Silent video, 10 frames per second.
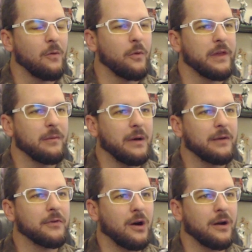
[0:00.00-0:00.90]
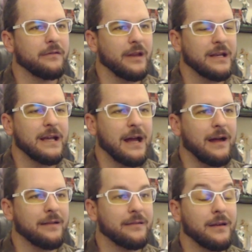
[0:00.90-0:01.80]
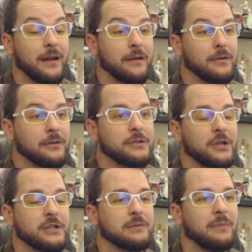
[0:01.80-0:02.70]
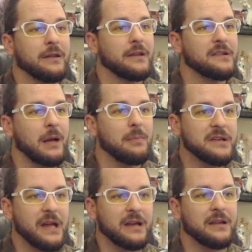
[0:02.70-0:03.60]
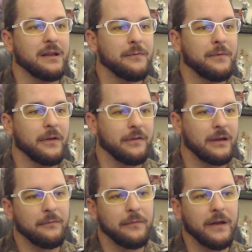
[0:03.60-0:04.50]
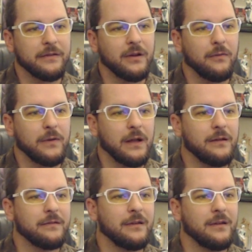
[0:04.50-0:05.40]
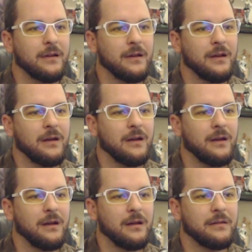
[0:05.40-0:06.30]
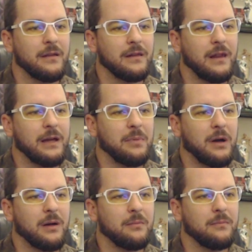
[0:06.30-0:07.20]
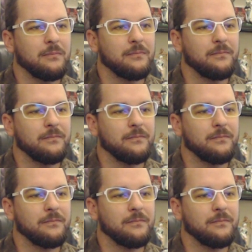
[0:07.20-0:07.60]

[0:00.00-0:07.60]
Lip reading: With the amount of cards that he has, and judging by the type of deck it feels like I'm facing off against, the light bomb